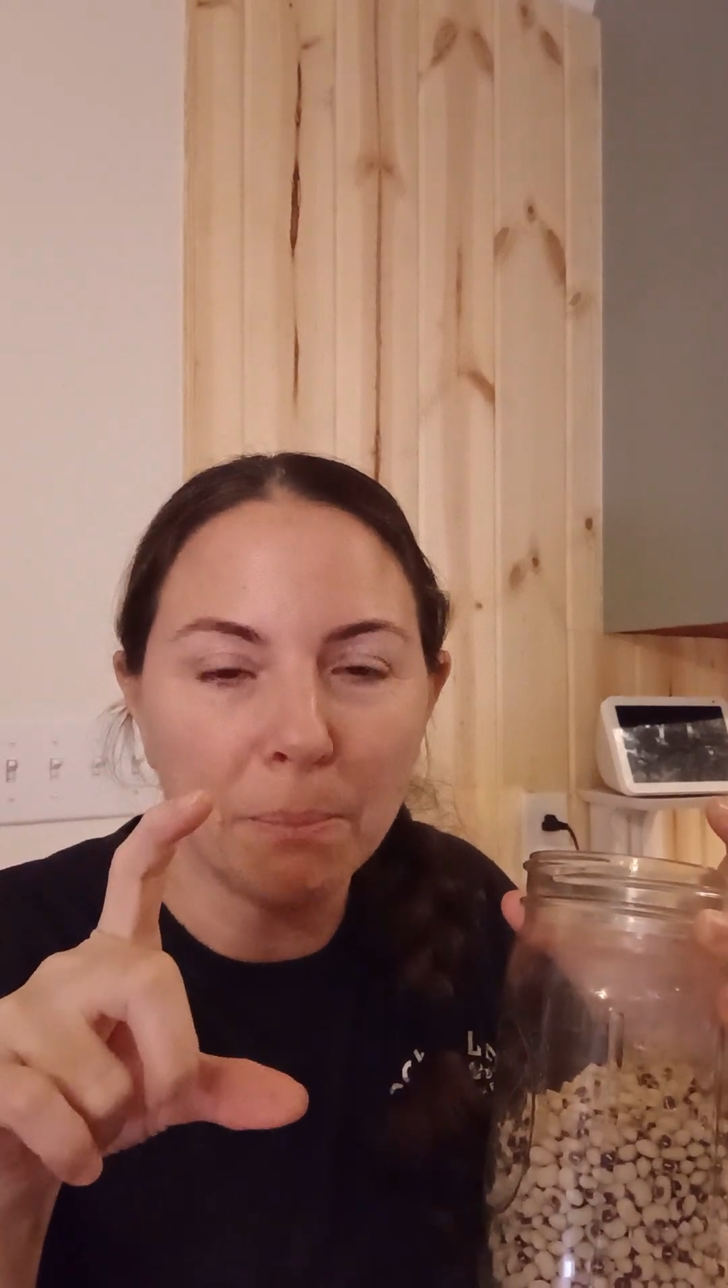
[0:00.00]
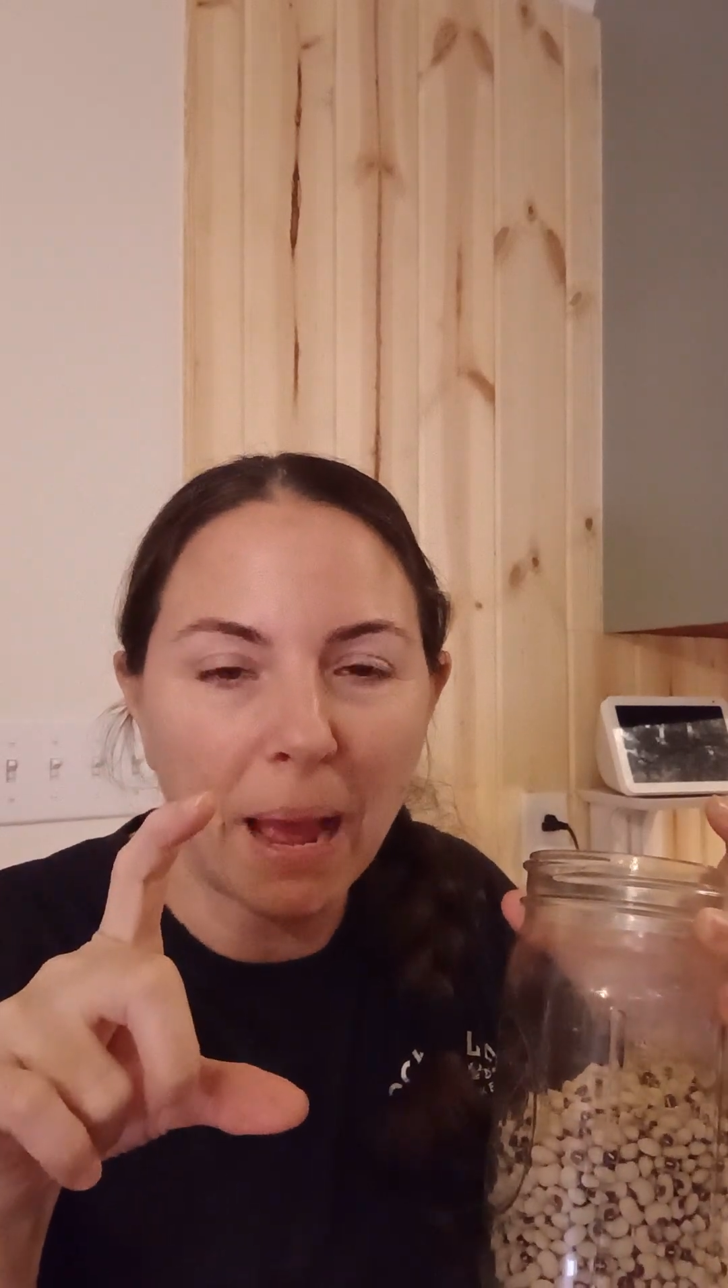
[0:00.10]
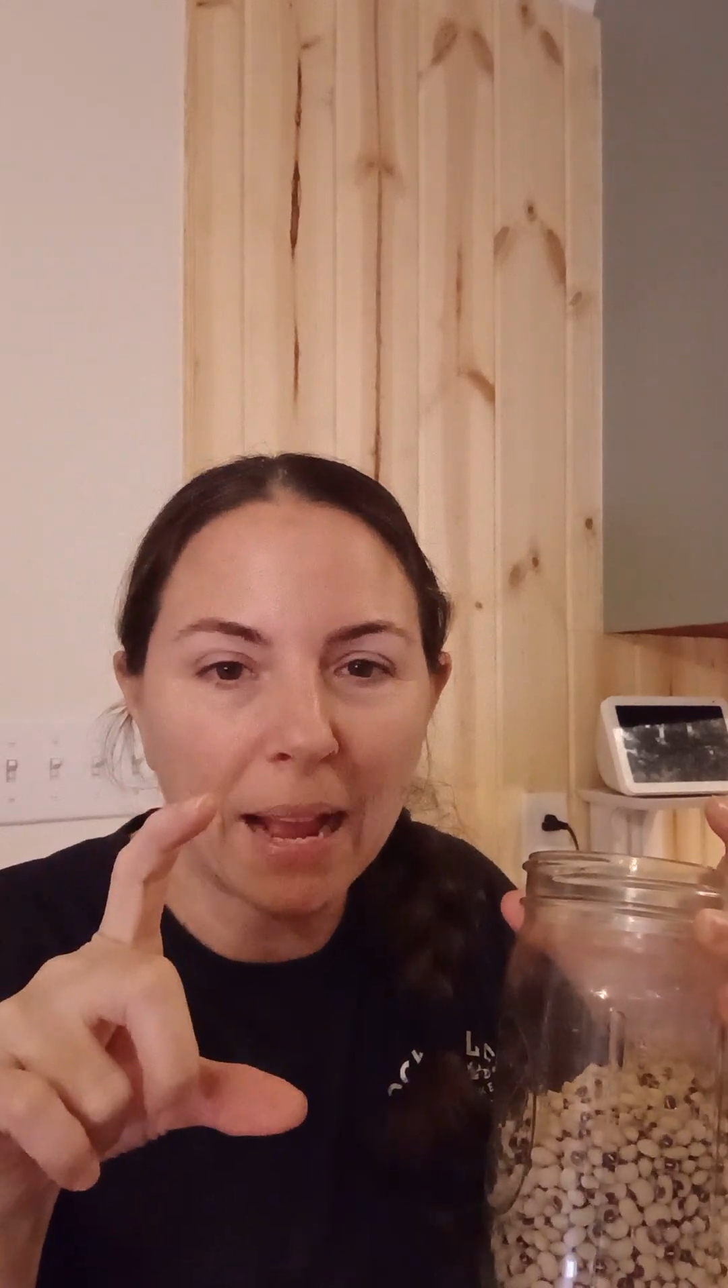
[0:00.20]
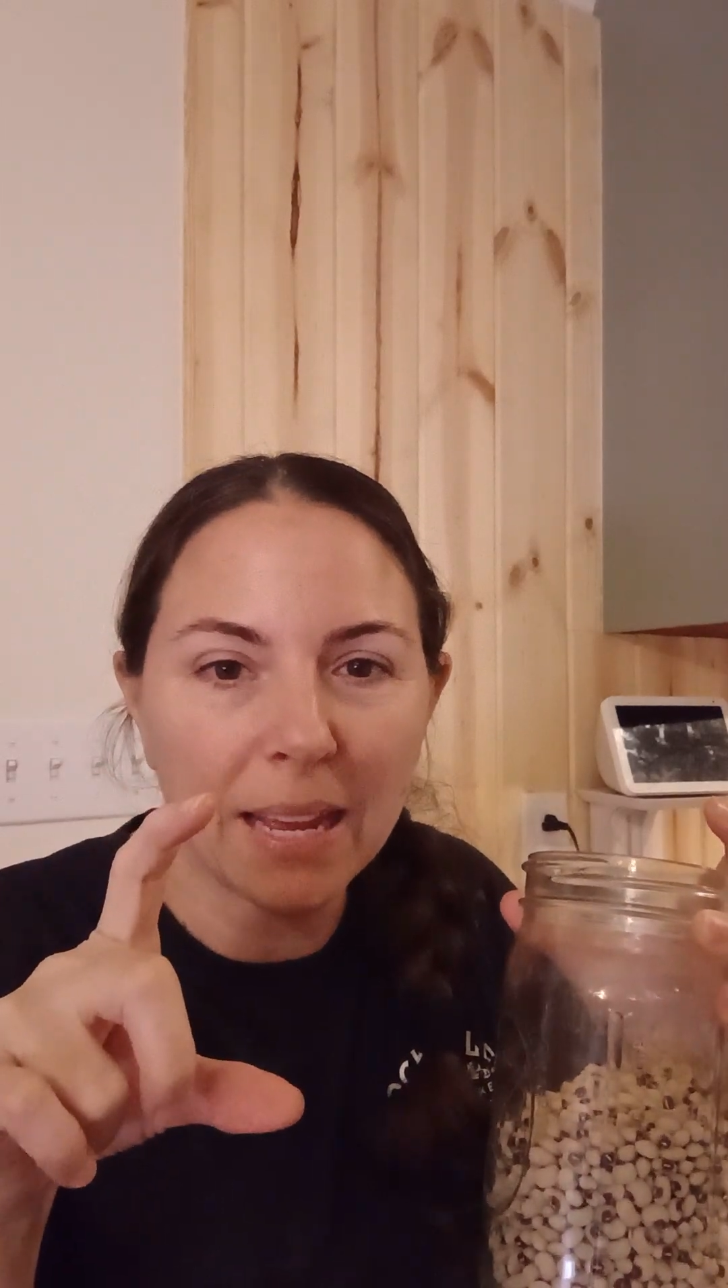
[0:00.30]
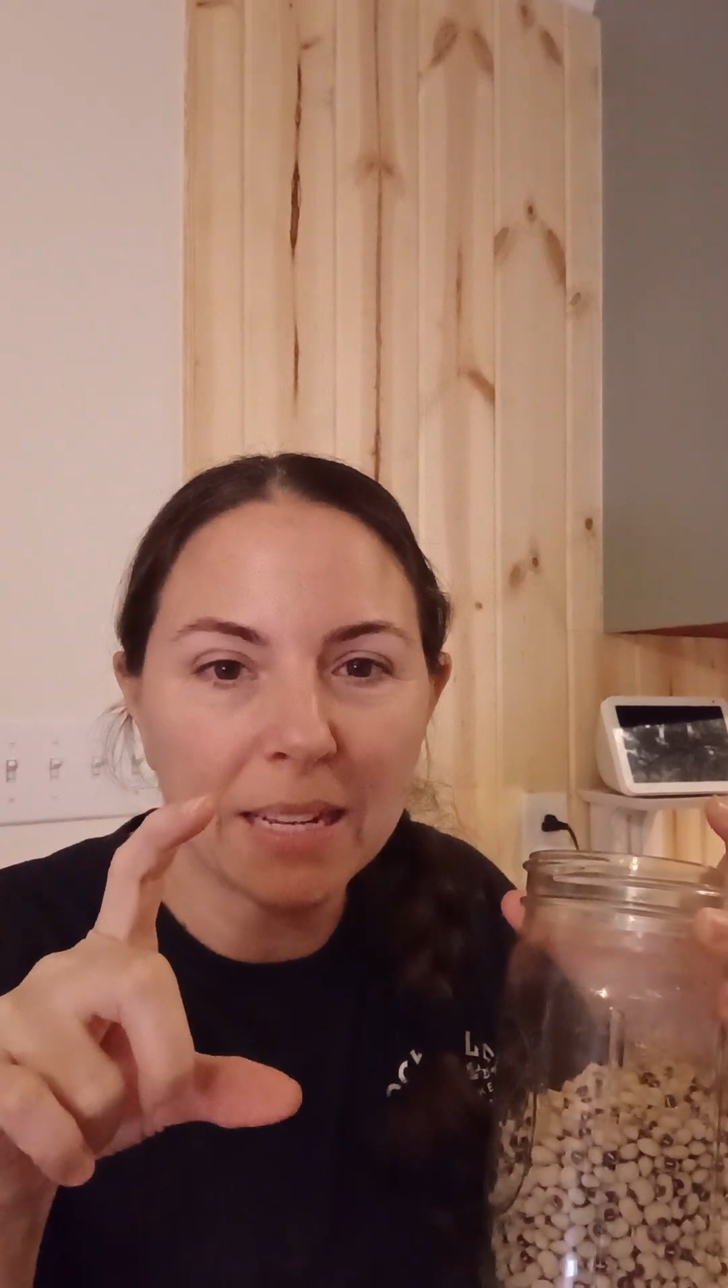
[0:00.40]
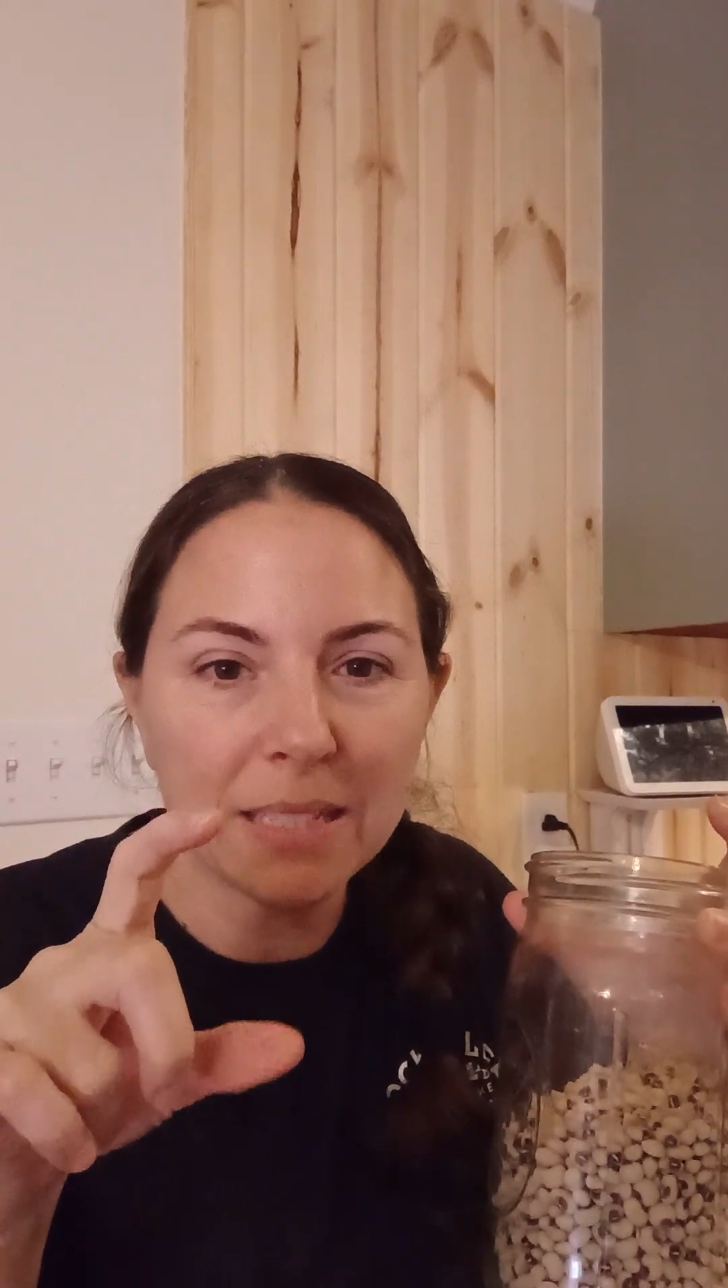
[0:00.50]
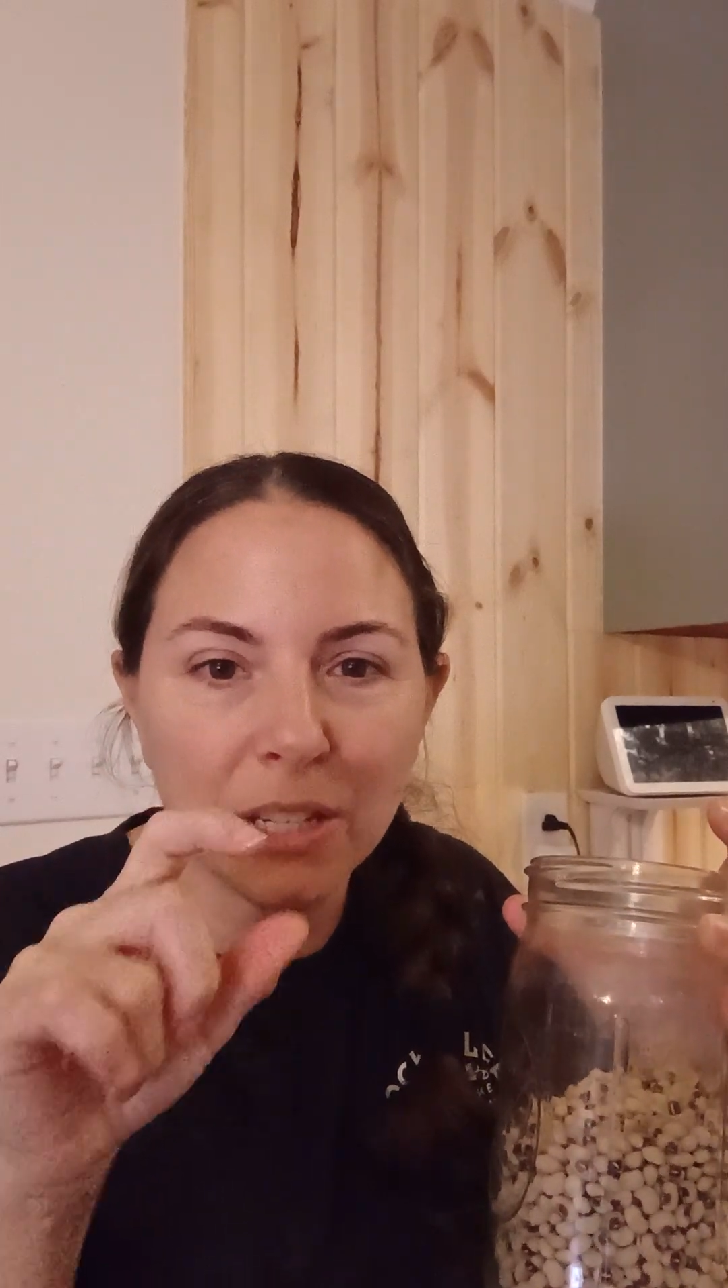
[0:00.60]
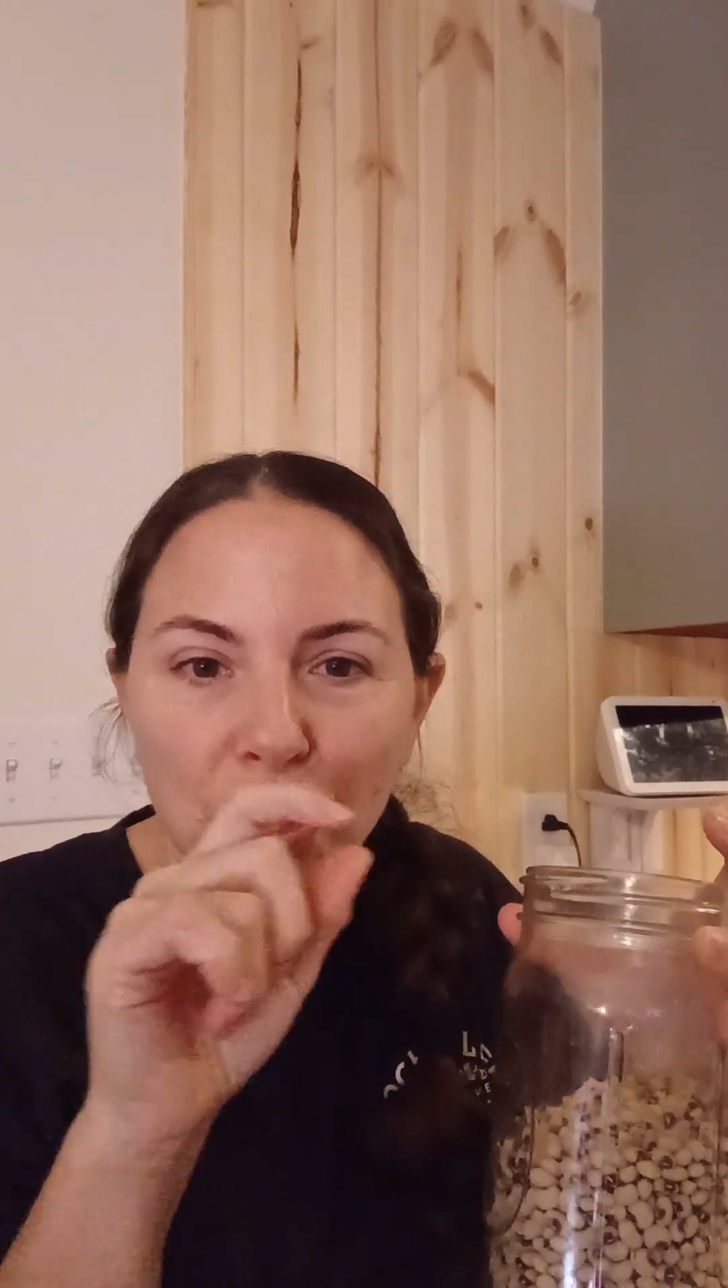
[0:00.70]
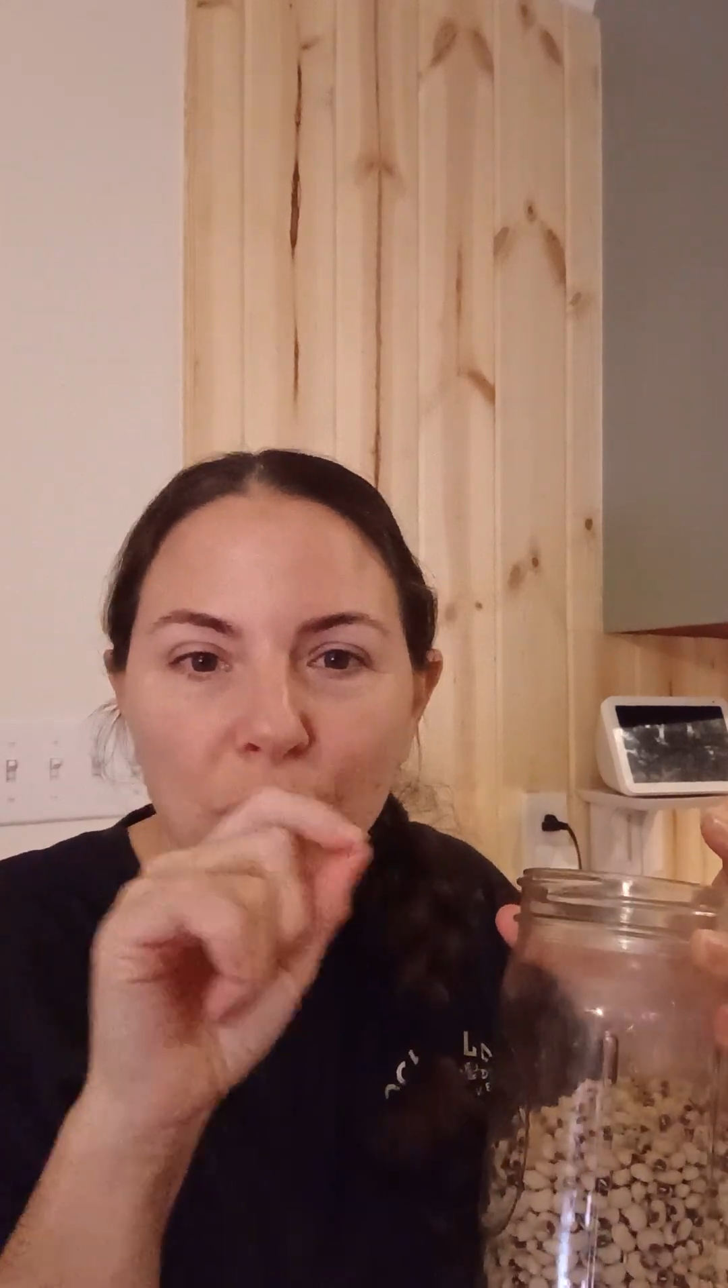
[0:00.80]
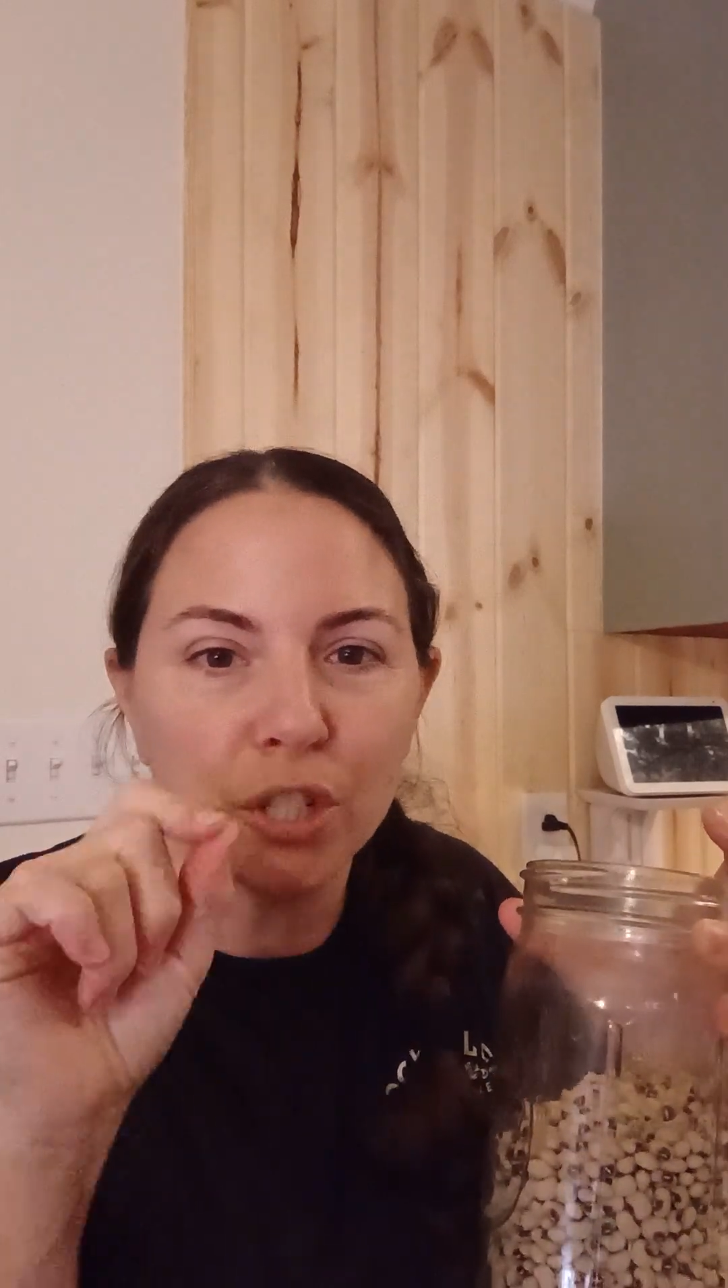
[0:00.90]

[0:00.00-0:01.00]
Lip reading: packets and you